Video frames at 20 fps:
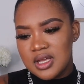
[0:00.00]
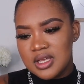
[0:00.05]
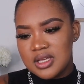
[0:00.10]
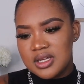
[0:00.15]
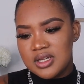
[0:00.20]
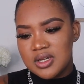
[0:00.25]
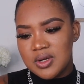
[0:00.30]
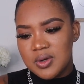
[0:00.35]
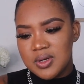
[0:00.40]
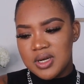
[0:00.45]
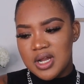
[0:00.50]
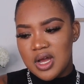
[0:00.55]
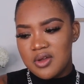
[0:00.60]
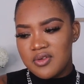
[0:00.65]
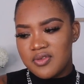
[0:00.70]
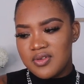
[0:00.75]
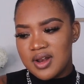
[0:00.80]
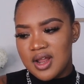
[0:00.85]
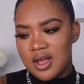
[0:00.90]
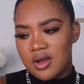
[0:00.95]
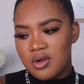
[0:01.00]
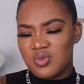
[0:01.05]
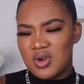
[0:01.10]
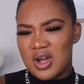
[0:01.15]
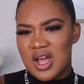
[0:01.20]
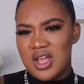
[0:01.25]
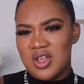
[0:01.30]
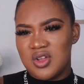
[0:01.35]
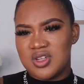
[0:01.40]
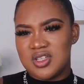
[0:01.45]
Now you feel like,
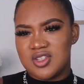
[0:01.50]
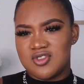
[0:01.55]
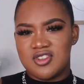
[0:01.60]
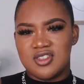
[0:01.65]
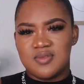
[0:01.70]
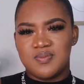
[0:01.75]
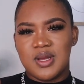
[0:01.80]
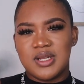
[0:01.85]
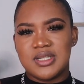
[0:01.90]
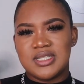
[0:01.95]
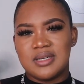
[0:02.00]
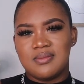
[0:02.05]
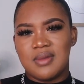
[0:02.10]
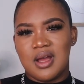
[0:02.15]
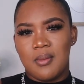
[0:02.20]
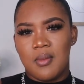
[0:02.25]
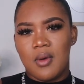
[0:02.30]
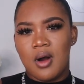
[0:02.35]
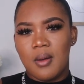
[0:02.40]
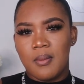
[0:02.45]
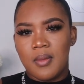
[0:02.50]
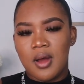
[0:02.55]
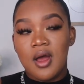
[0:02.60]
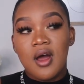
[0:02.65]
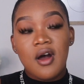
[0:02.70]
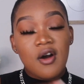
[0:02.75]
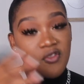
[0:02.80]
wow, you're disrespecting my mom.